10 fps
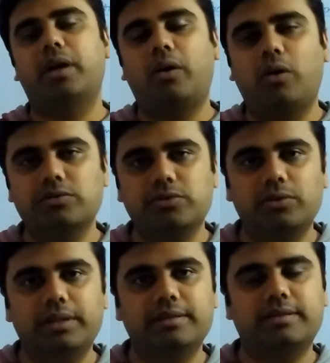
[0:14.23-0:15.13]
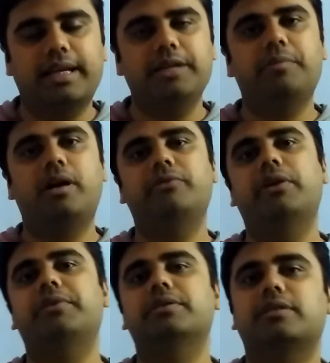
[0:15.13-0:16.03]
Also in the second part we
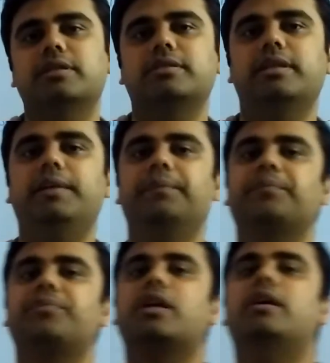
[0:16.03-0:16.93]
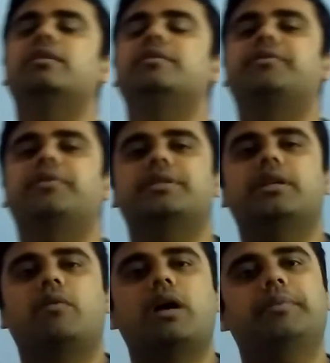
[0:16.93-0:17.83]
have discussed the
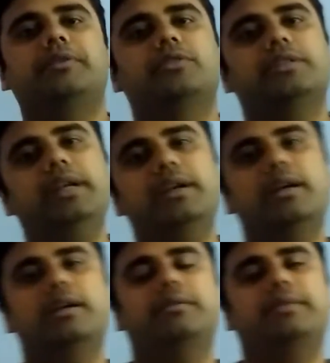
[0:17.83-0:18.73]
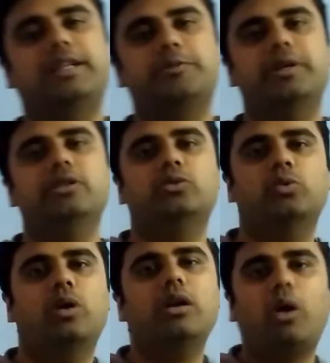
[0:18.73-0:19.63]
registration requirement for the taxpayers
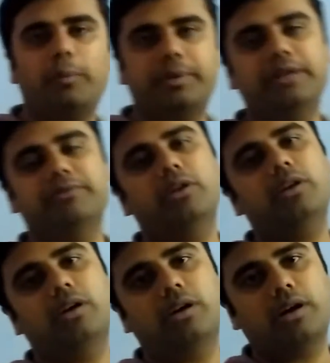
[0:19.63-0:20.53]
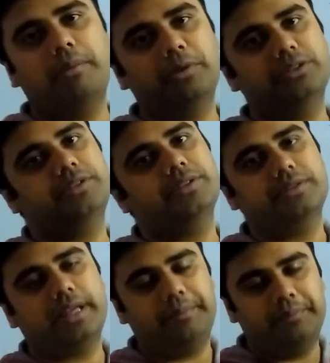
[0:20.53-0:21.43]
who are opting for composition
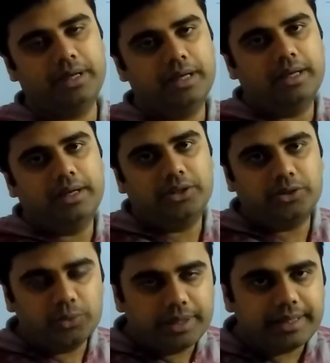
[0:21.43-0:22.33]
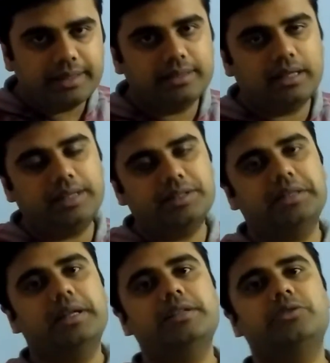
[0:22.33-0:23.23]
scheme. Today the
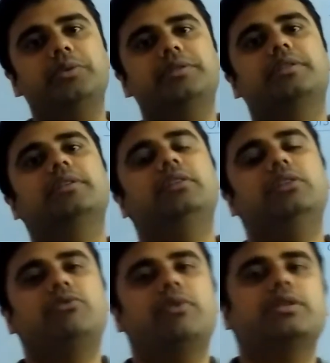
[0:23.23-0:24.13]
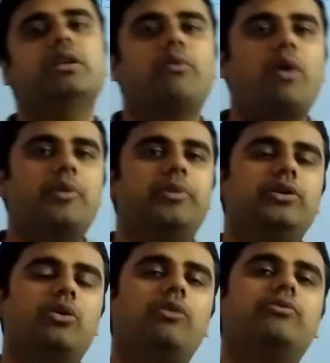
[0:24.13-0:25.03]
agenda is to discuss registration
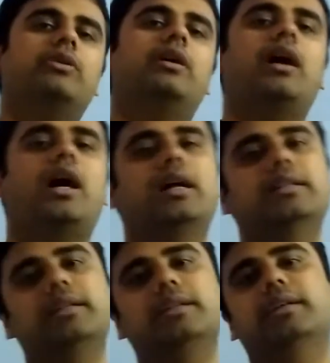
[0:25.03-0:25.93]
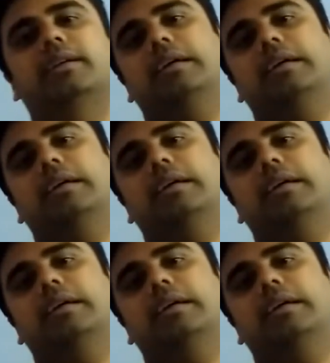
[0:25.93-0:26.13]
requirement of other